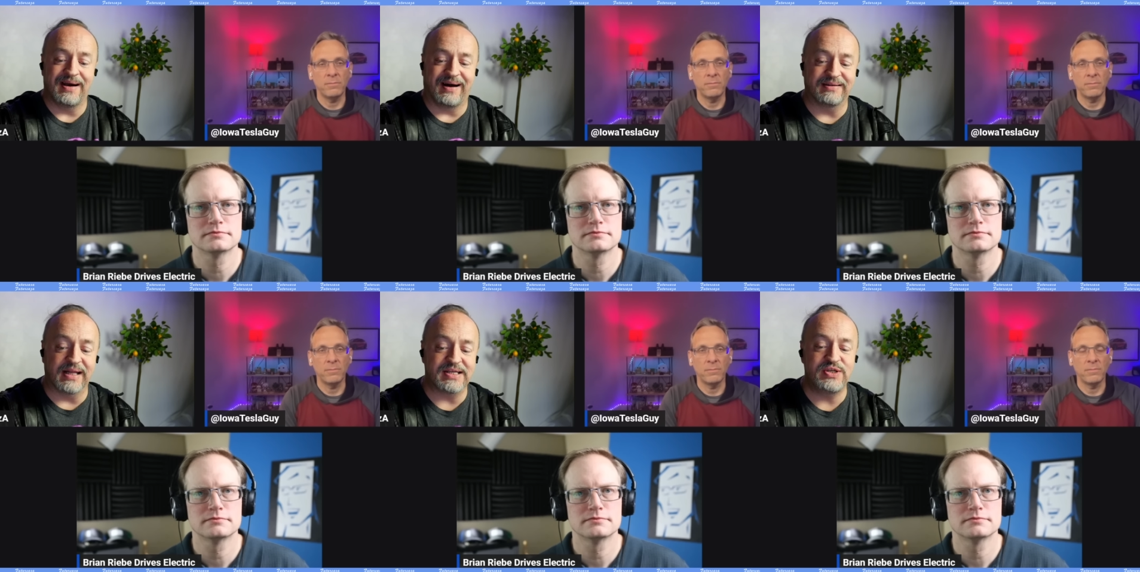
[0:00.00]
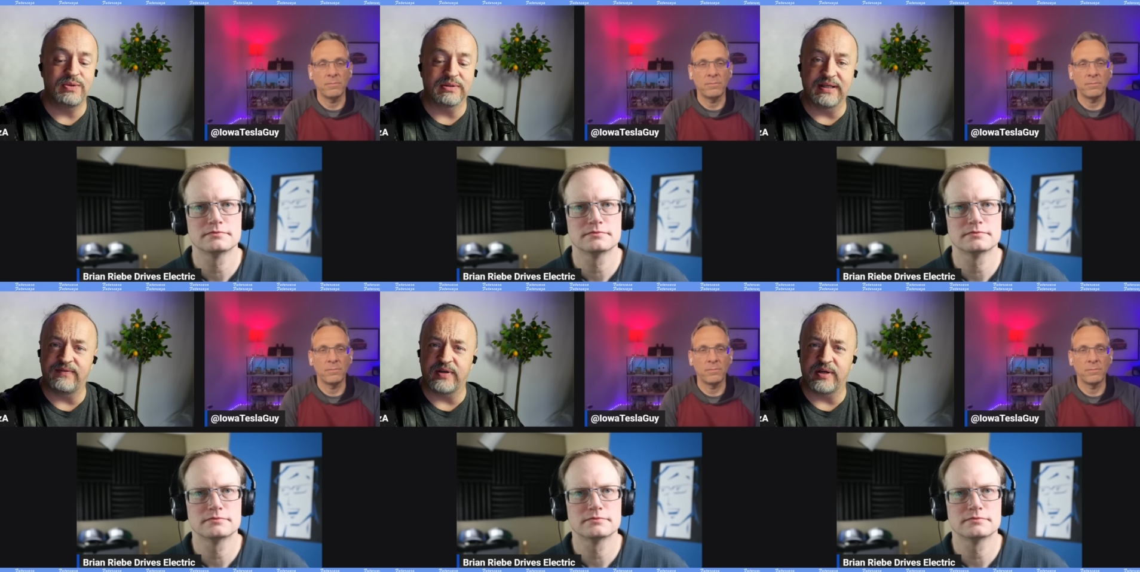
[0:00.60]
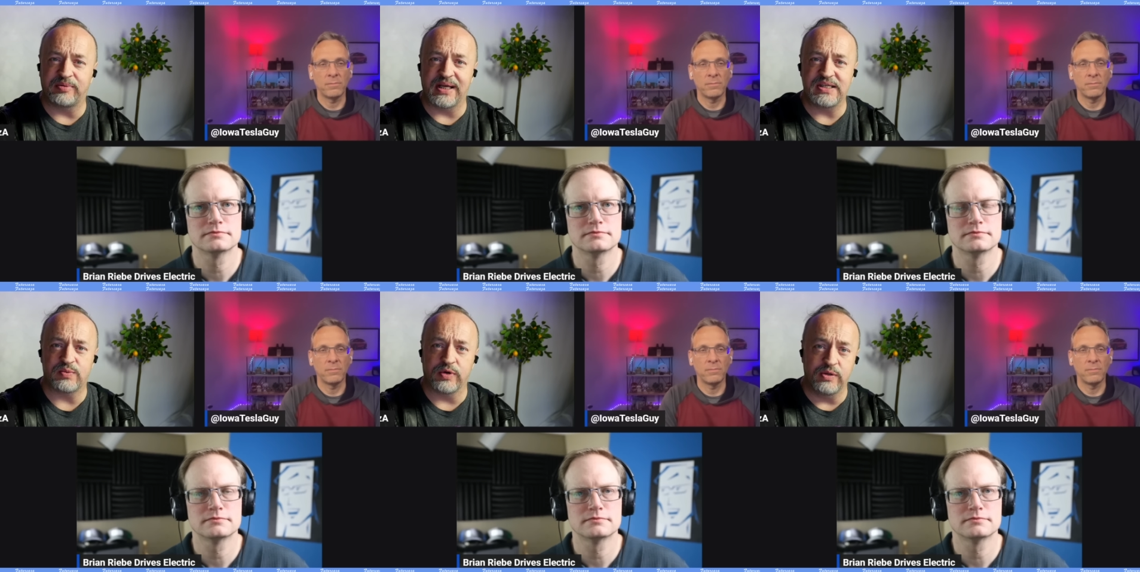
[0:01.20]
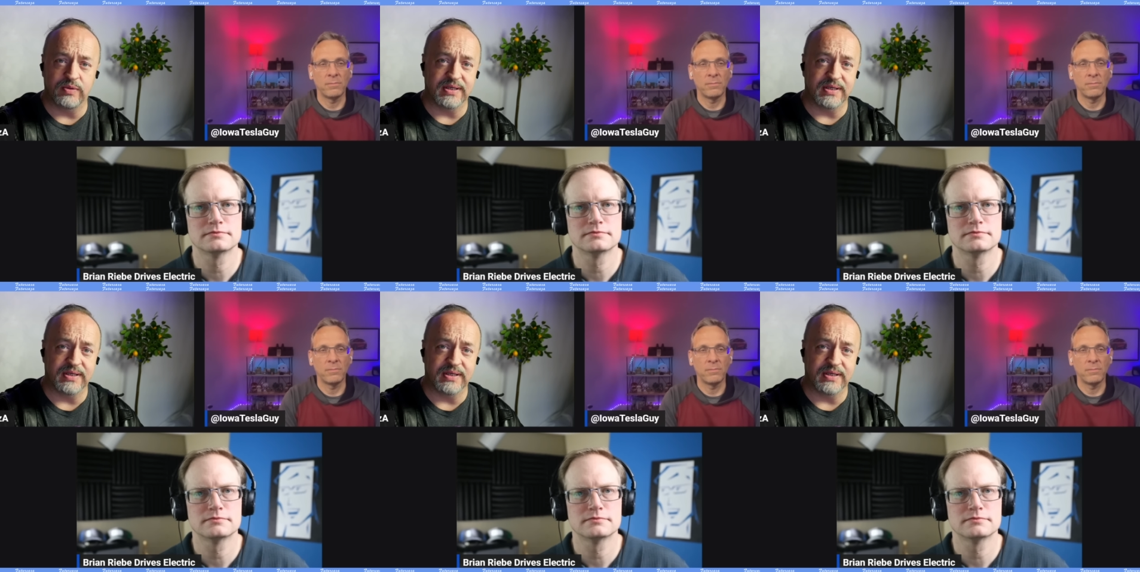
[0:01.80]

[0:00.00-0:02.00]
Speaker 1: unless you live in a place where you